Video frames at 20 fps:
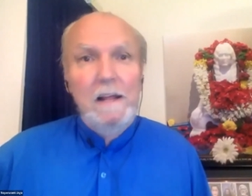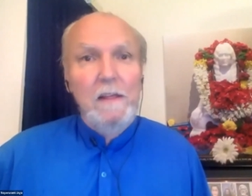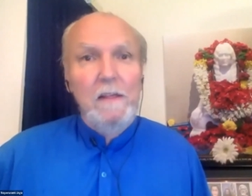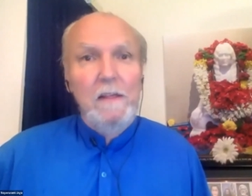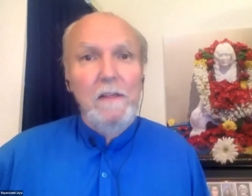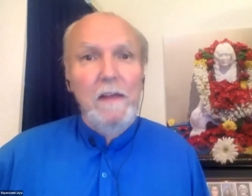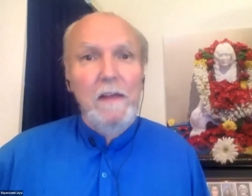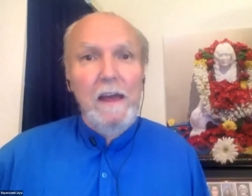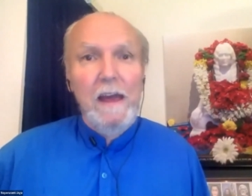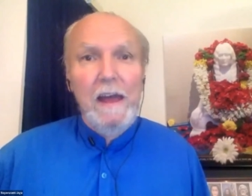
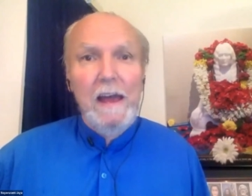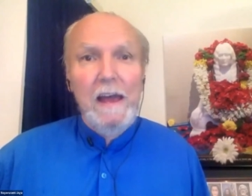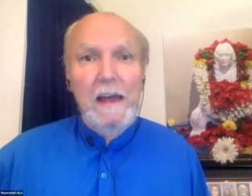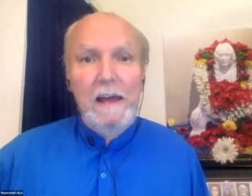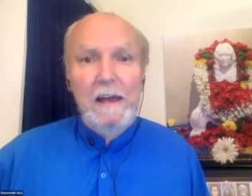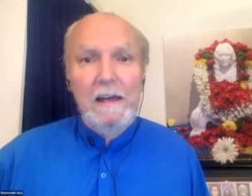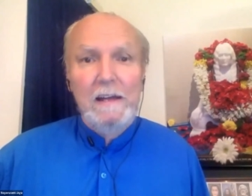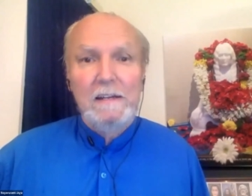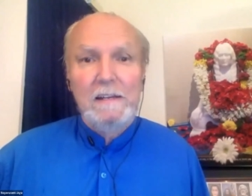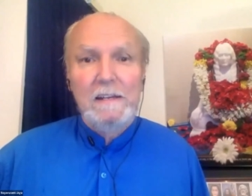
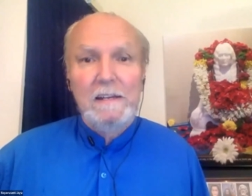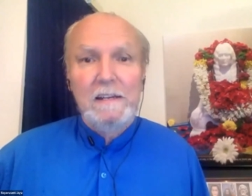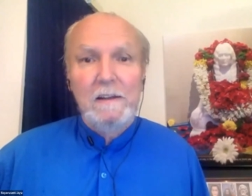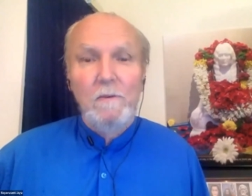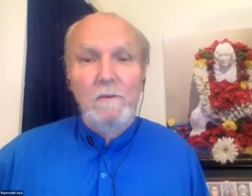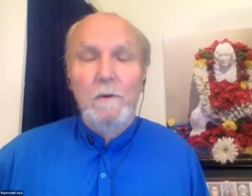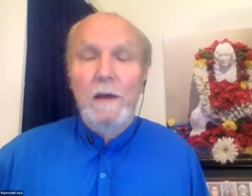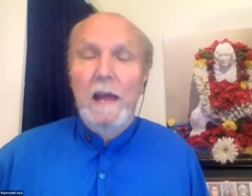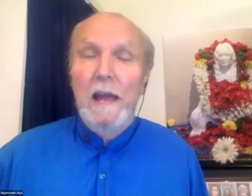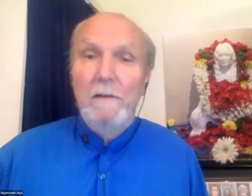that
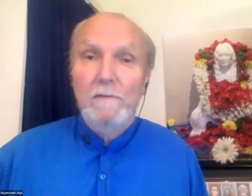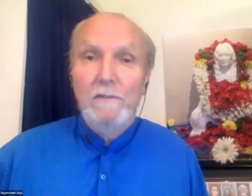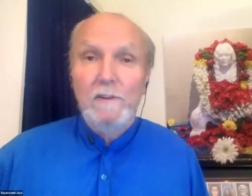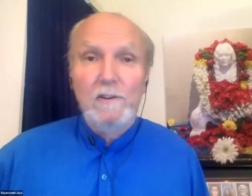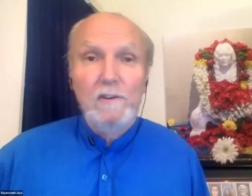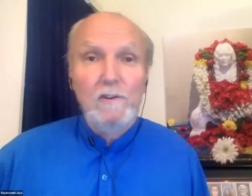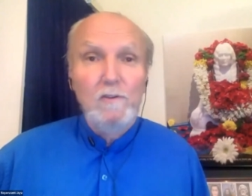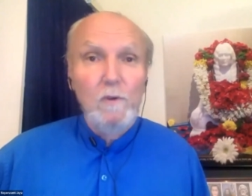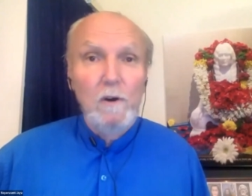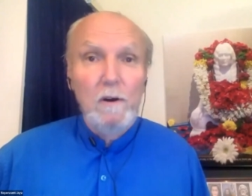we have to
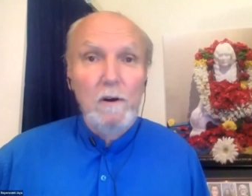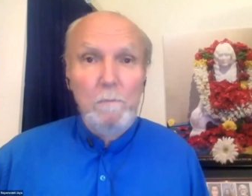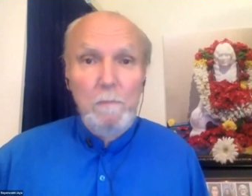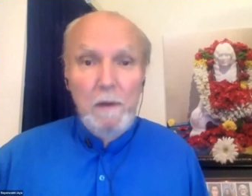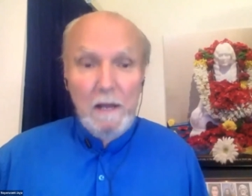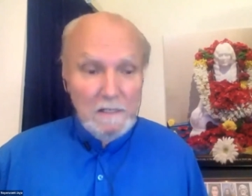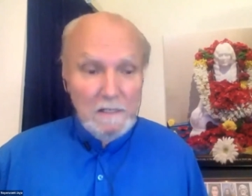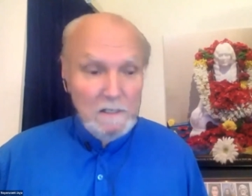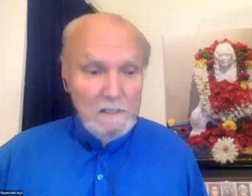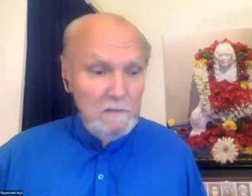do our
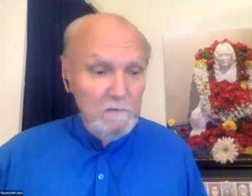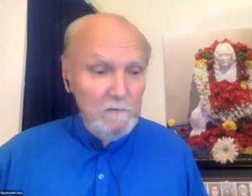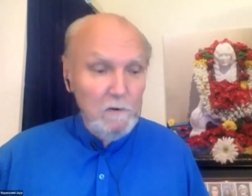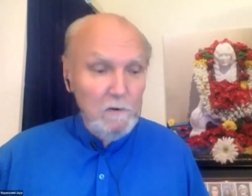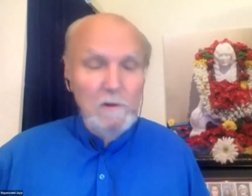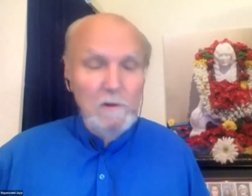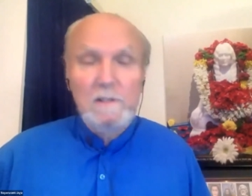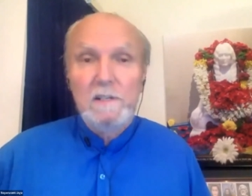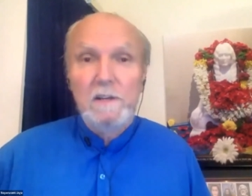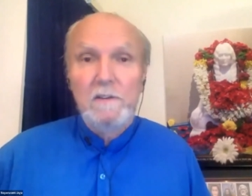best, of
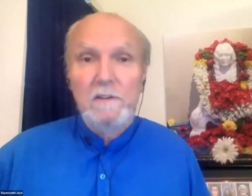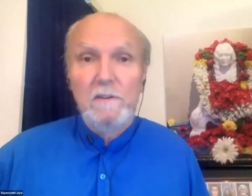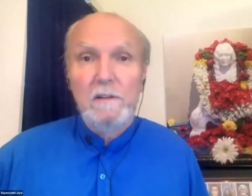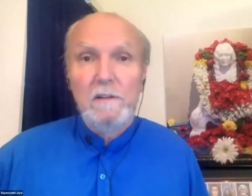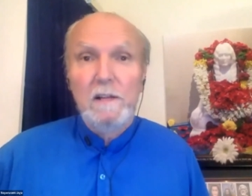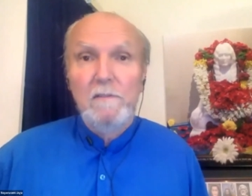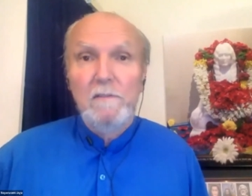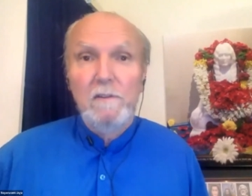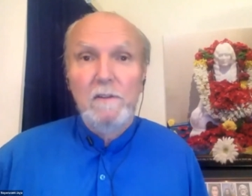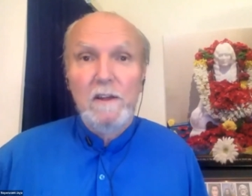course, on the
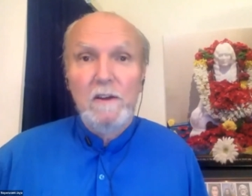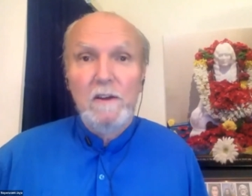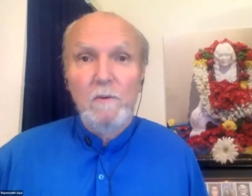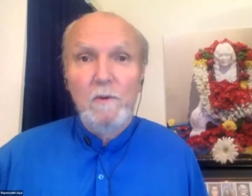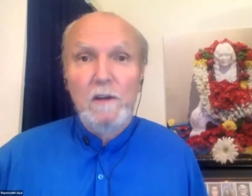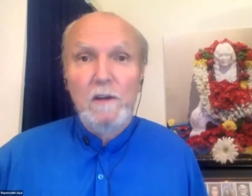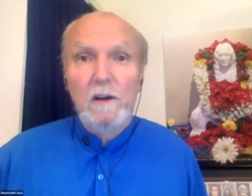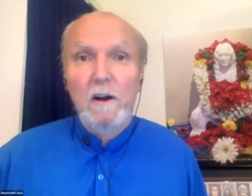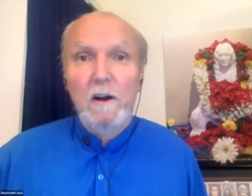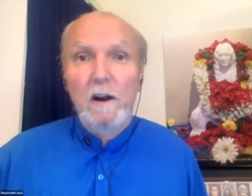level that
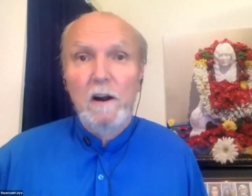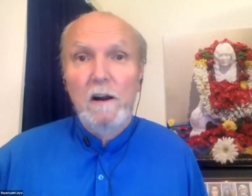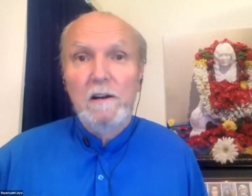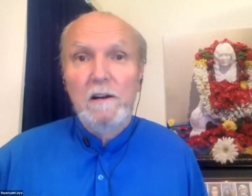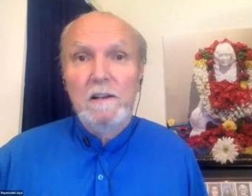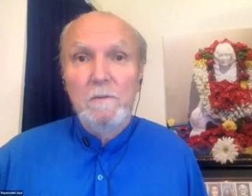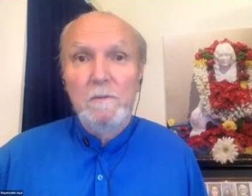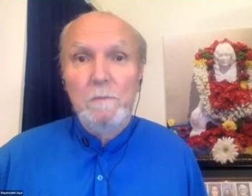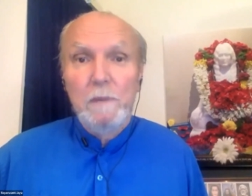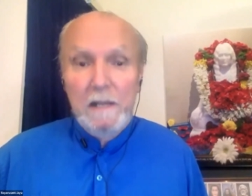we are
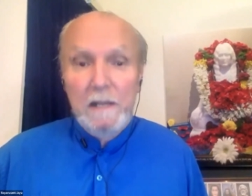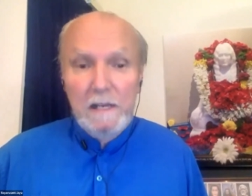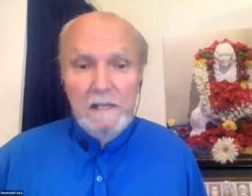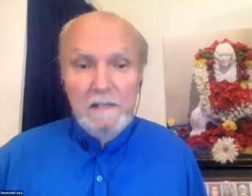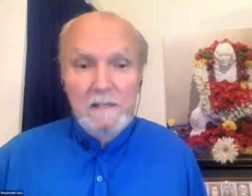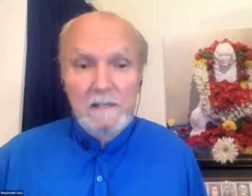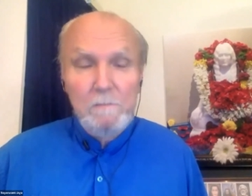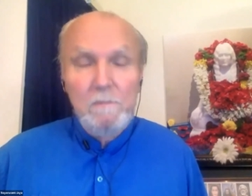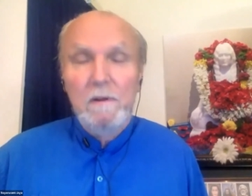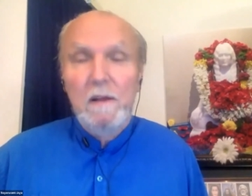in the
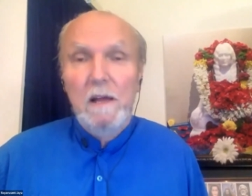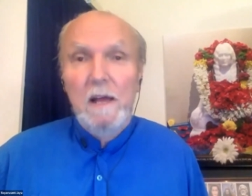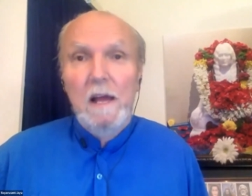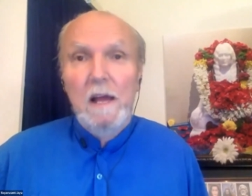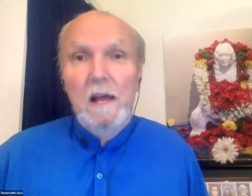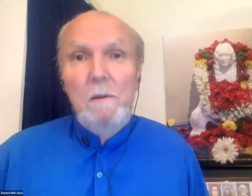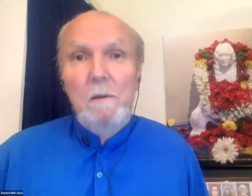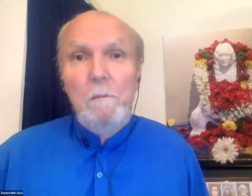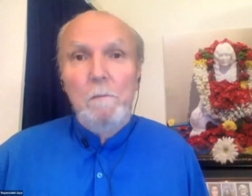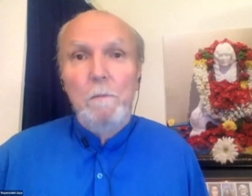media.
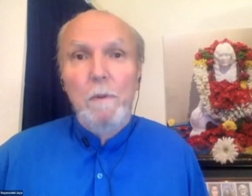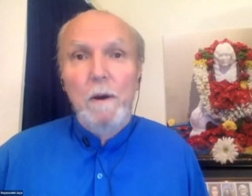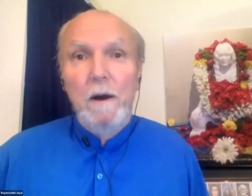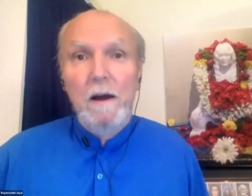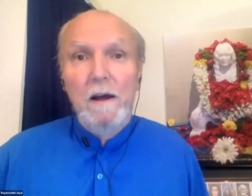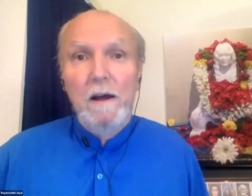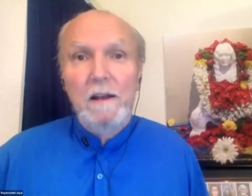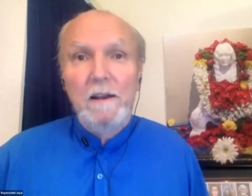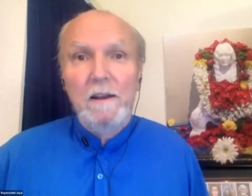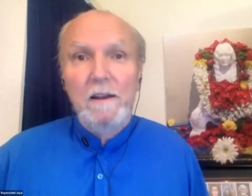
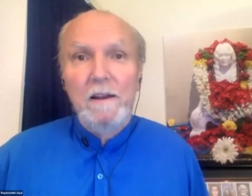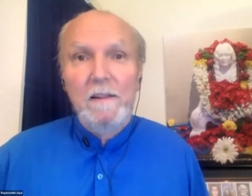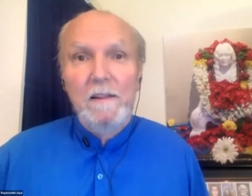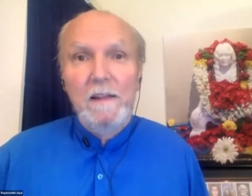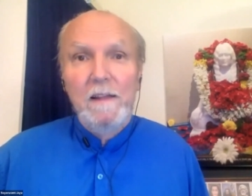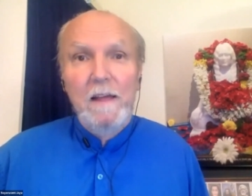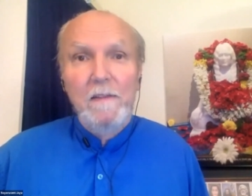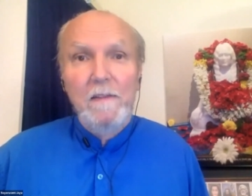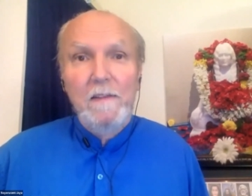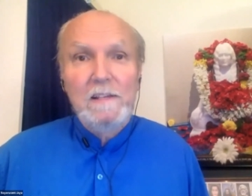But
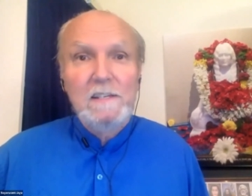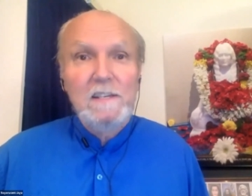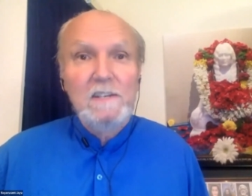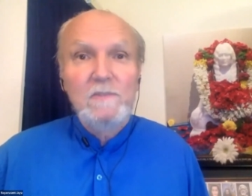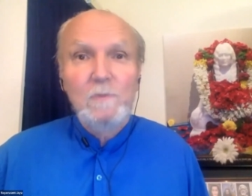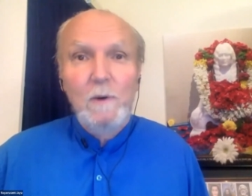this is